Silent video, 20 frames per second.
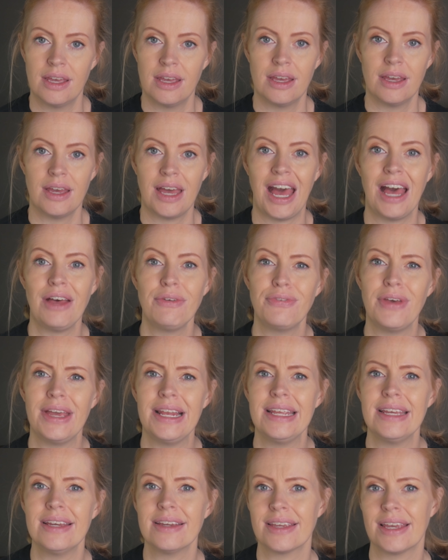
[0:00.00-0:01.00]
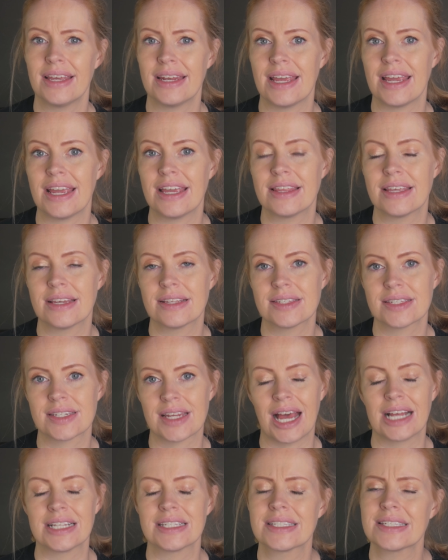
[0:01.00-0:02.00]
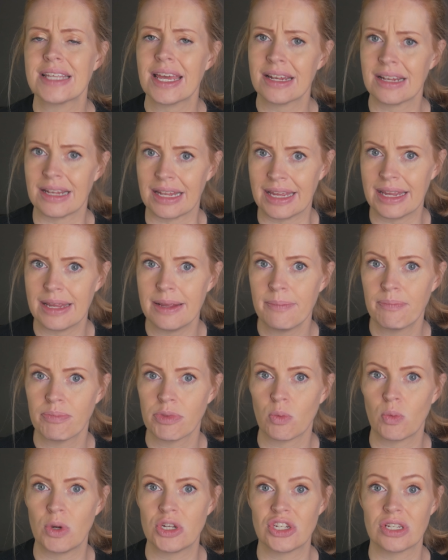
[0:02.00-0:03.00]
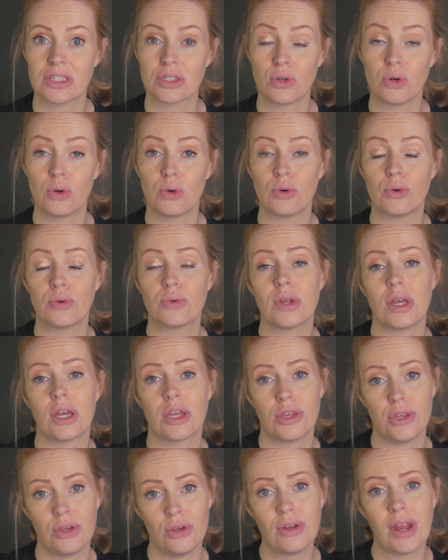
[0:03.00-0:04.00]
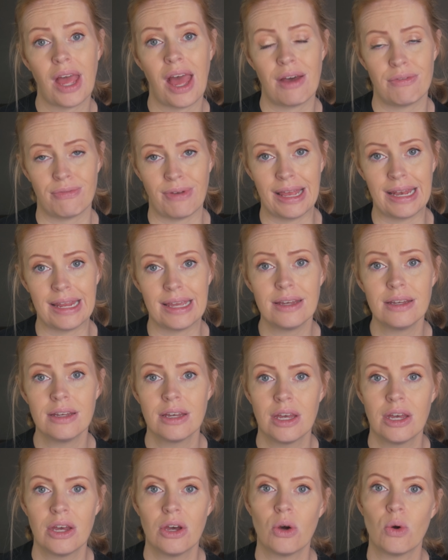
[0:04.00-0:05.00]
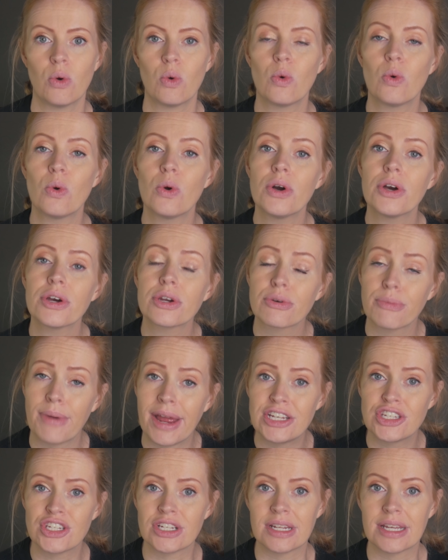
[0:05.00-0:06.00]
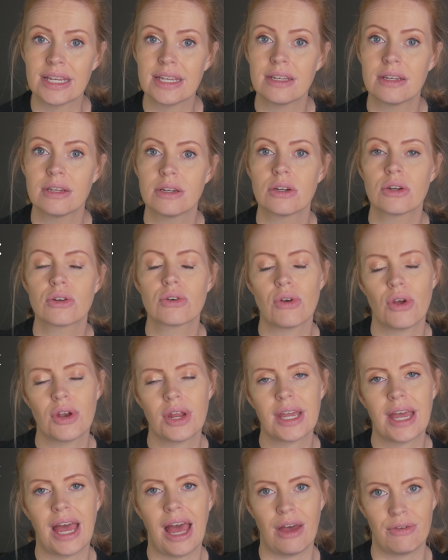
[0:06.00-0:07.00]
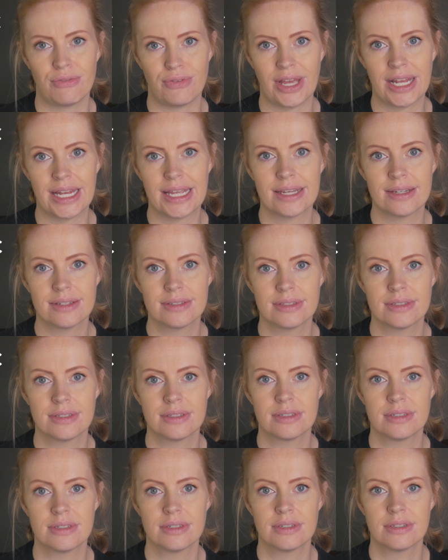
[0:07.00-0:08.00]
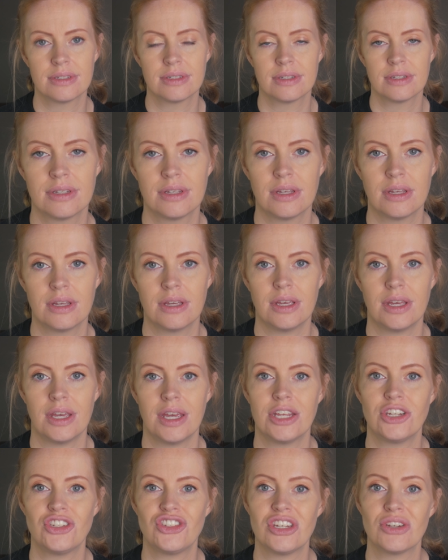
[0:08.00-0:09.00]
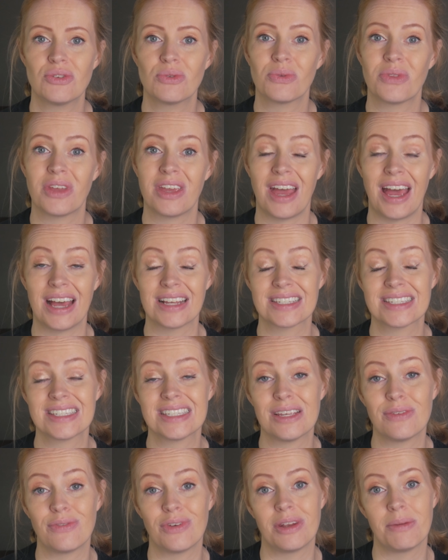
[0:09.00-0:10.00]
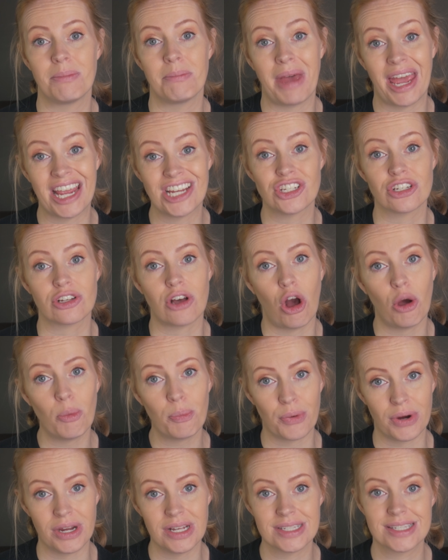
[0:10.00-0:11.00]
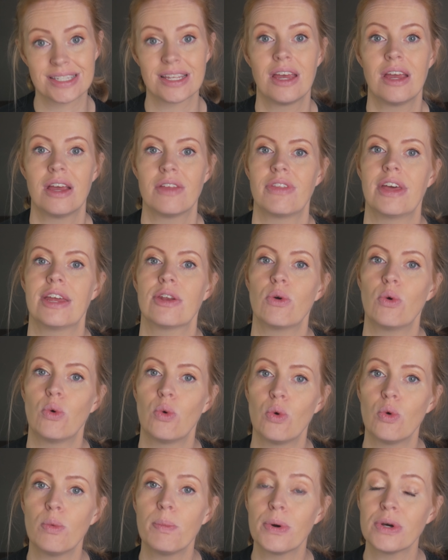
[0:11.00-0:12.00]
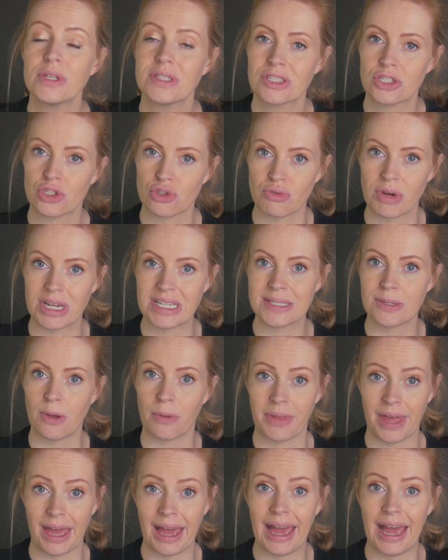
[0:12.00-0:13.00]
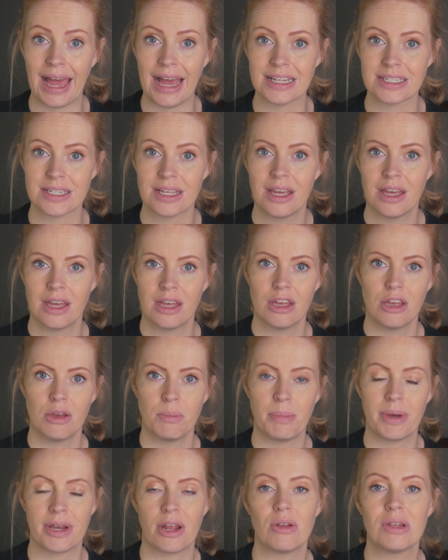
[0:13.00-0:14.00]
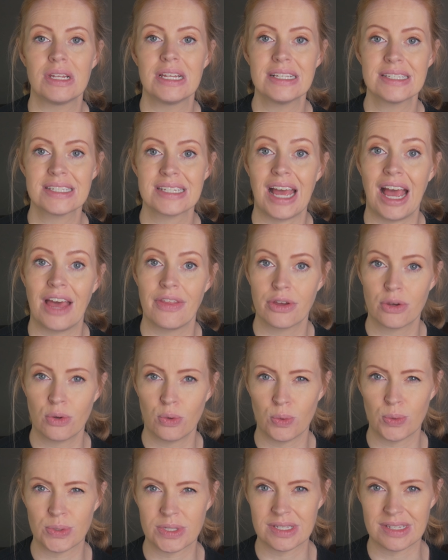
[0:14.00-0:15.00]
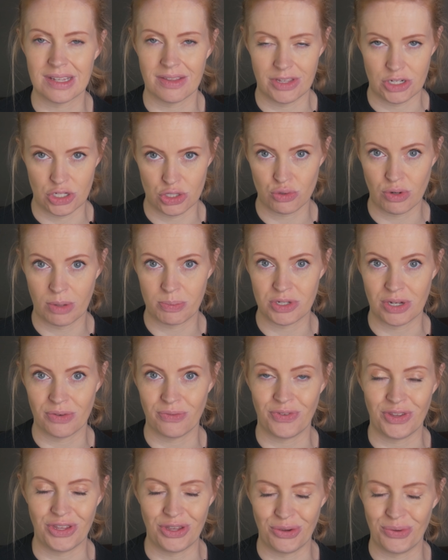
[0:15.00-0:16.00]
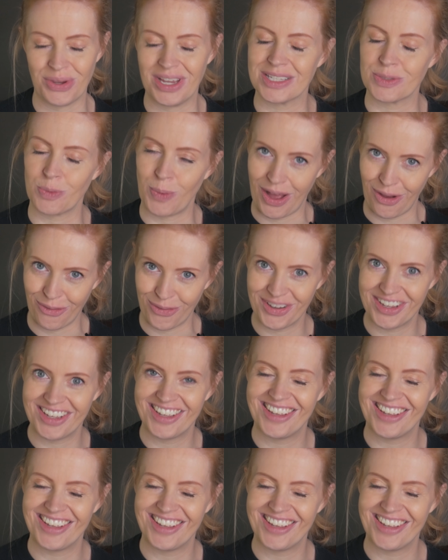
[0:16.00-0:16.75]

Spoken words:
Heart failure can either start suddenly, which is called acute heart failure, or gradually, chronic heart failure. In general, there are 7 major culprits that all put stress on the heart, but I'll list other causes in the description for you as well.